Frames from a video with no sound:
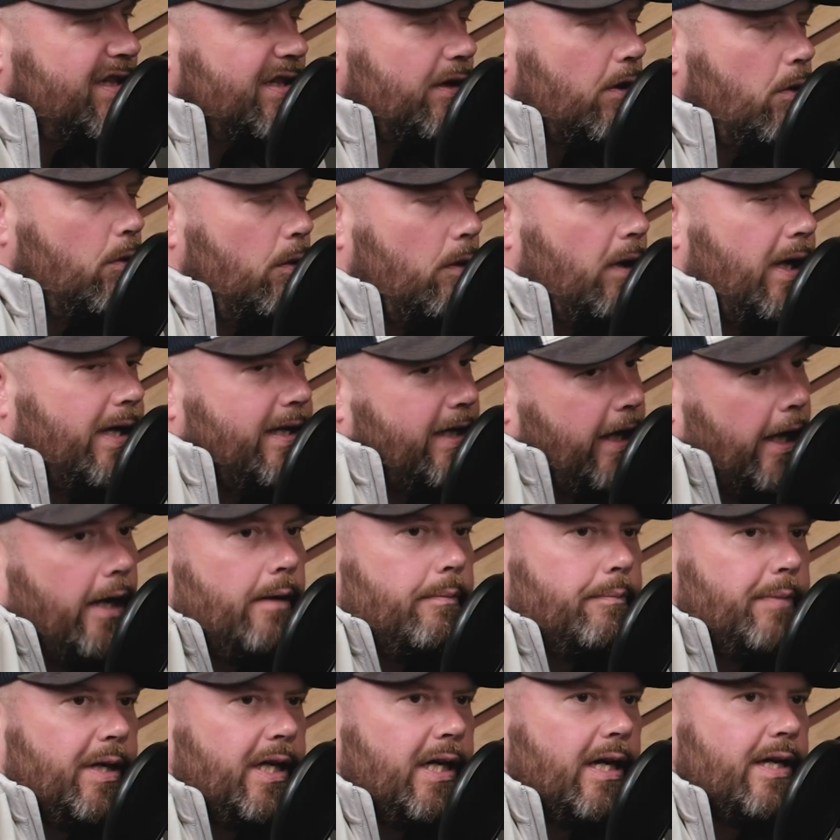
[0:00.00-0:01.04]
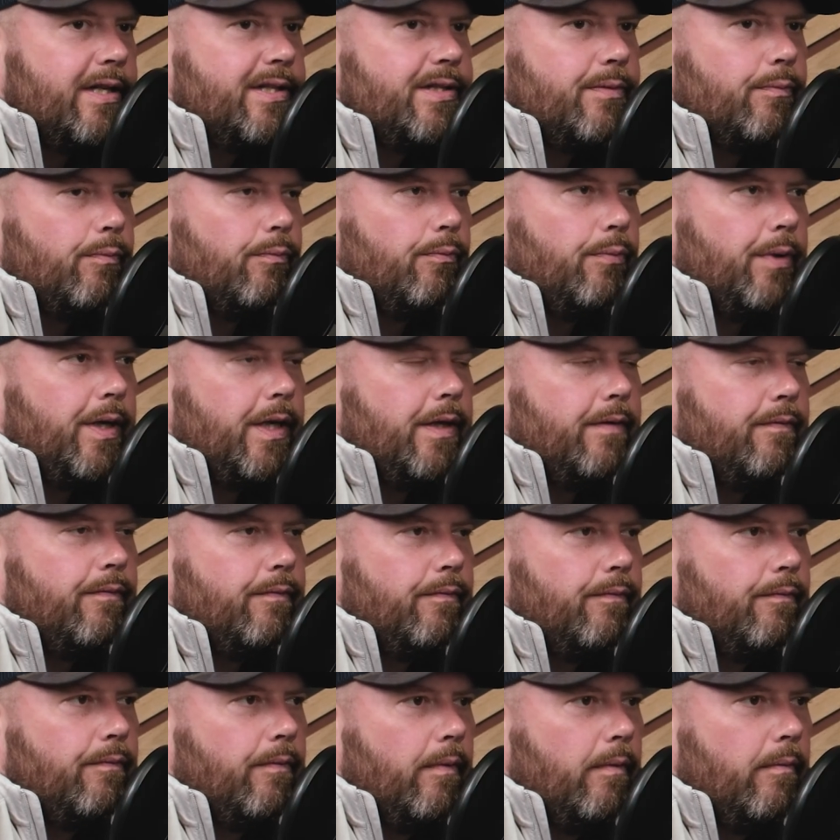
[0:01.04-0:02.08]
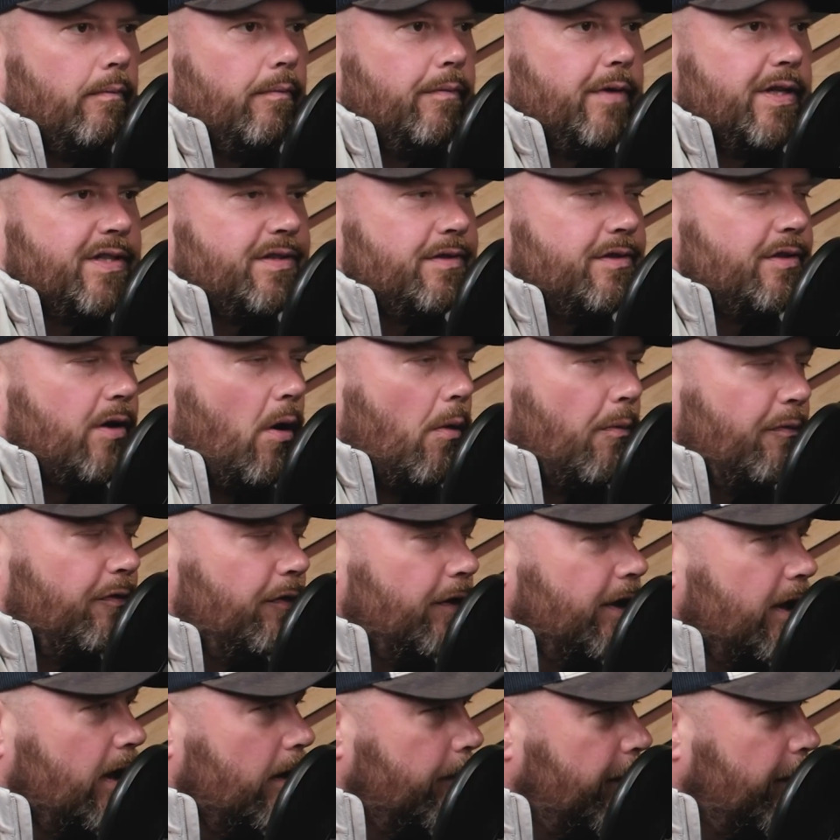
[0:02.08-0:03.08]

a cool idea because this is hopefully going to